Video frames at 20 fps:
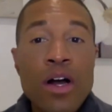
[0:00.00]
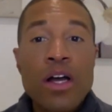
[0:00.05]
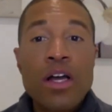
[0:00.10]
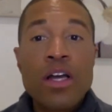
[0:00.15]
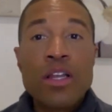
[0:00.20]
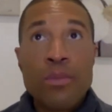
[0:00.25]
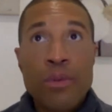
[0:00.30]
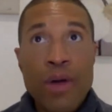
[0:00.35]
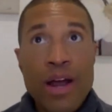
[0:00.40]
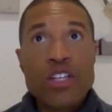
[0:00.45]

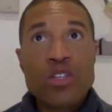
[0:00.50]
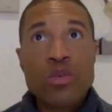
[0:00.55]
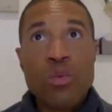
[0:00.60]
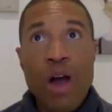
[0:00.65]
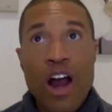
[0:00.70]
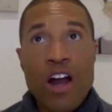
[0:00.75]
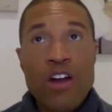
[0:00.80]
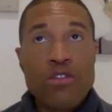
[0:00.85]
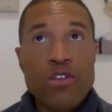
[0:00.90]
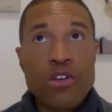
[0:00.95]
the brain is
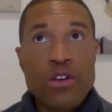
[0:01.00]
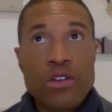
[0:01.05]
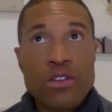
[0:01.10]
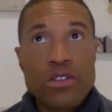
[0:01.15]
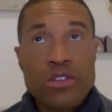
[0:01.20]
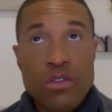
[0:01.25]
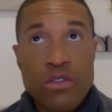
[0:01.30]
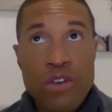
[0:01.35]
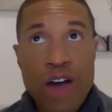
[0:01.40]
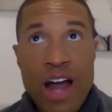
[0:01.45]
wired for
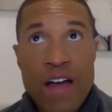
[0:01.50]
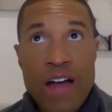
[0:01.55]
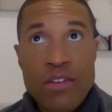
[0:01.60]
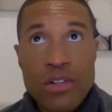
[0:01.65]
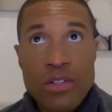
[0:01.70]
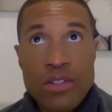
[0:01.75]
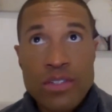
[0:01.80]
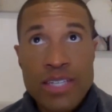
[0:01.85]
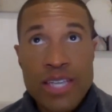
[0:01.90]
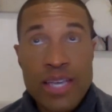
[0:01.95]
survival
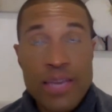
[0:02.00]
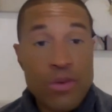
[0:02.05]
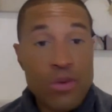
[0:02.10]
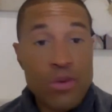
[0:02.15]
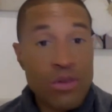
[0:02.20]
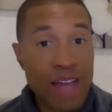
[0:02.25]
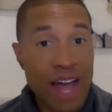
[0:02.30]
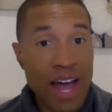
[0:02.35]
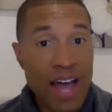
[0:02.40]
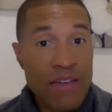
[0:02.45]
and to keep you
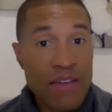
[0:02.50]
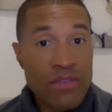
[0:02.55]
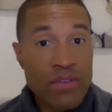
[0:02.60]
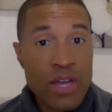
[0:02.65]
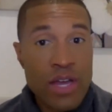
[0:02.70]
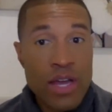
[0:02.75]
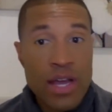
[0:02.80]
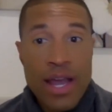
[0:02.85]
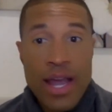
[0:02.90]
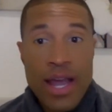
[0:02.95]
alive.
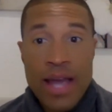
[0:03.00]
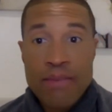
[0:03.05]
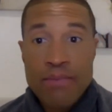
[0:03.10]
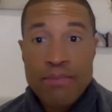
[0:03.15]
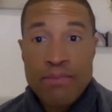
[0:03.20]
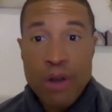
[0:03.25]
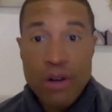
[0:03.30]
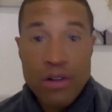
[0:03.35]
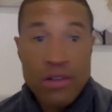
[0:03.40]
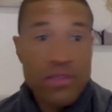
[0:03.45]
And
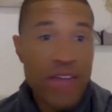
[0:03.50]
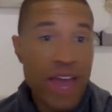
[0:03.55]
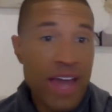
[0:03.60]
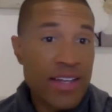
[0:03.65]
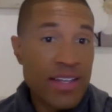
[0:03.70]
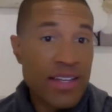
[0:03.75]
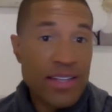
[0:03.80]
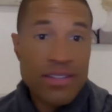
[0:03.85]
part of that is